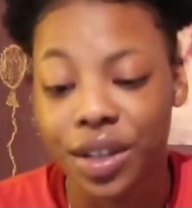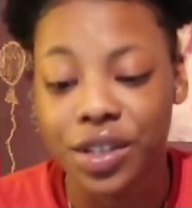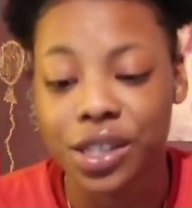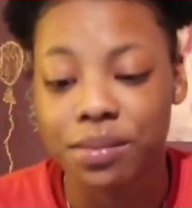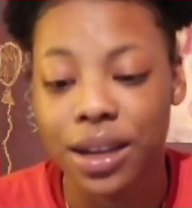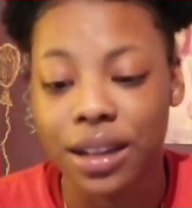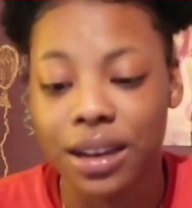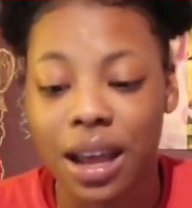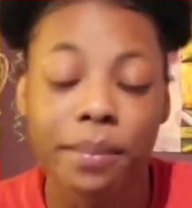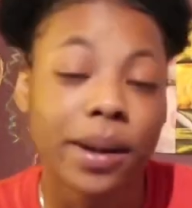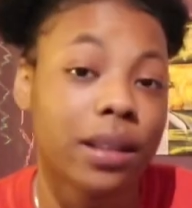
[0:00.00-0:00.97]
I just made it
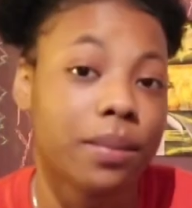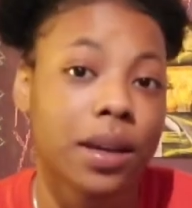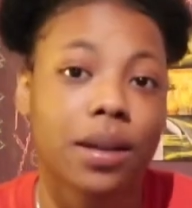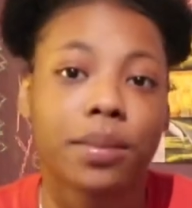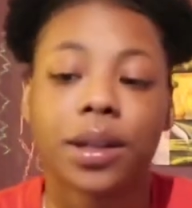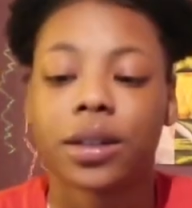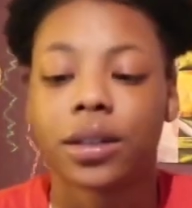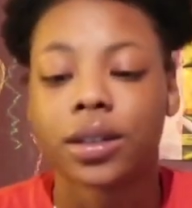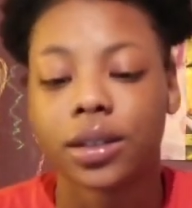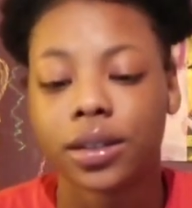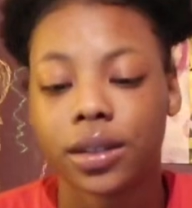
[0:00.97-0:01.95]
and I barely be up here.
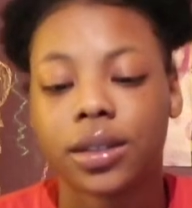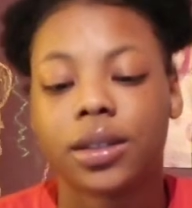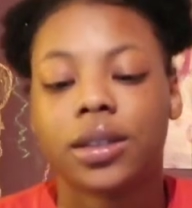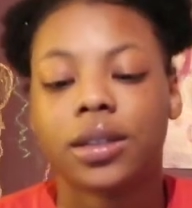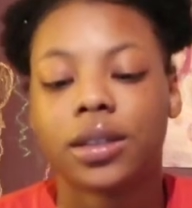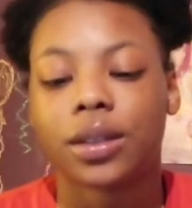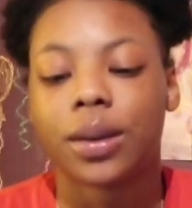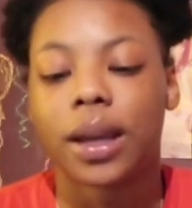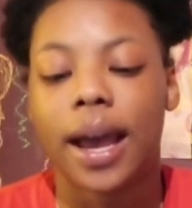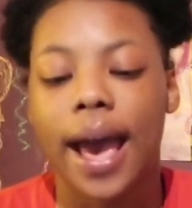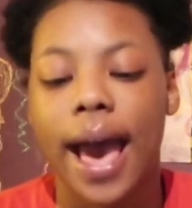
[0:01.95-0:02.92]
So
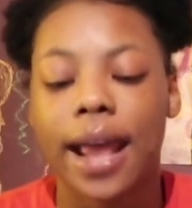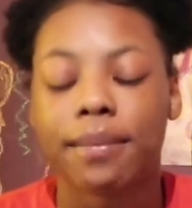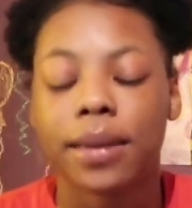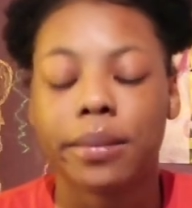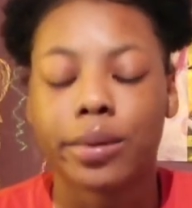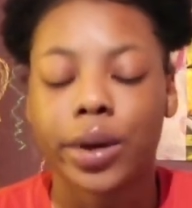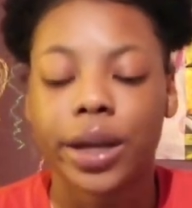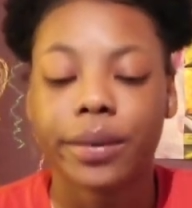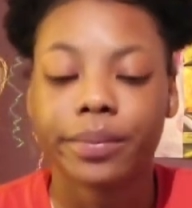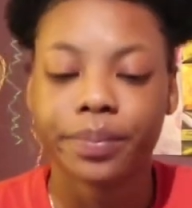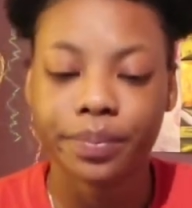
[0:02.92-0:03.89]
yeah, add me,
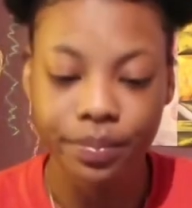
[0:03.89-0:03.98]
boy.